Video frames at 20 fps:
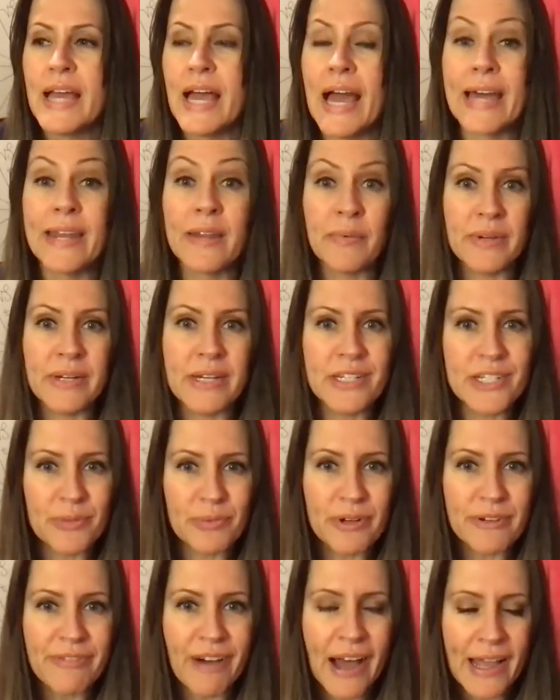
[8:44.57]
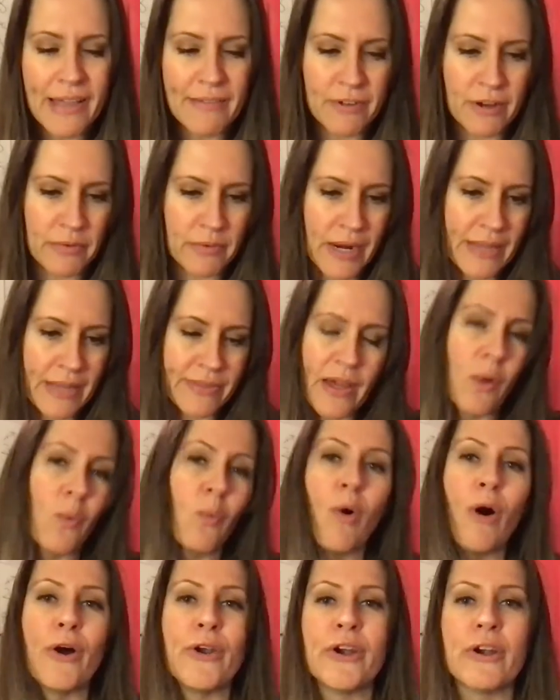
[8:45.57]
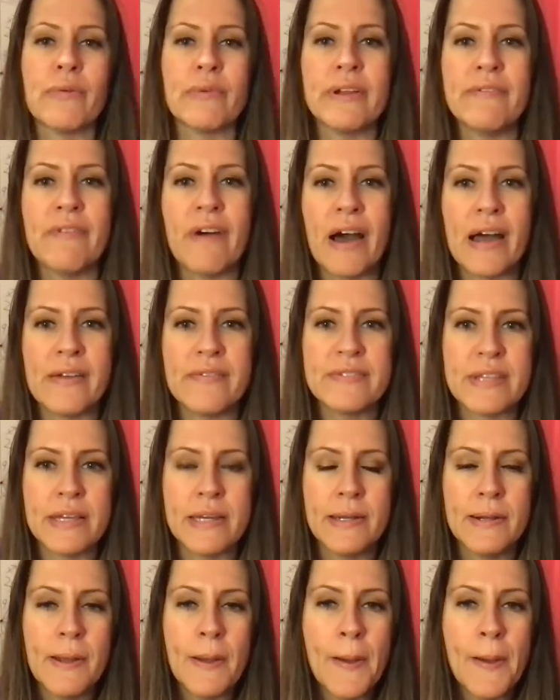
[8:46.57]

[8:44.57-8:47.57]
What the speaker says: And we need to revive it, right? That water revives it.